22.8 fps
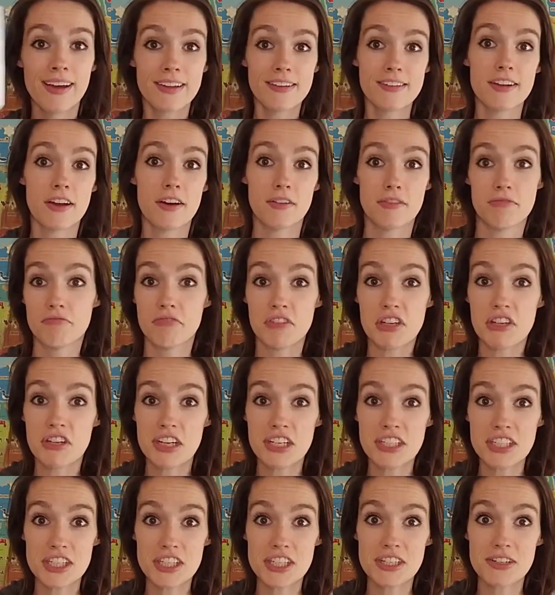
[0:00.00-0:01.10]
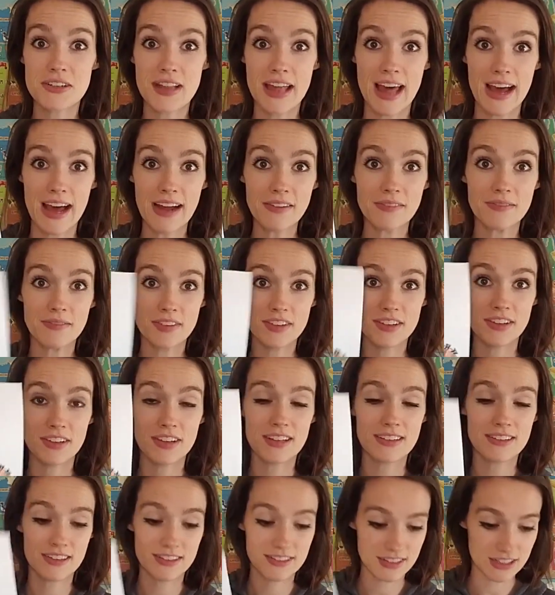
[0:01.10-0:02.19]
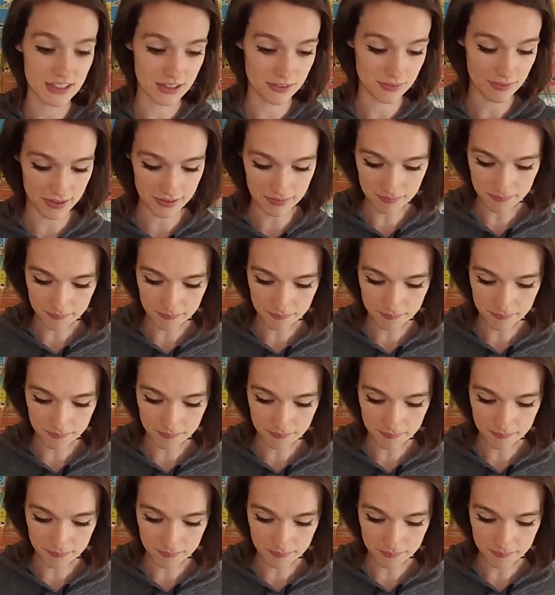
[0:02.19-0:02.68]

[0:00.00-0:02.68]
So you can just do that. So this is a good one.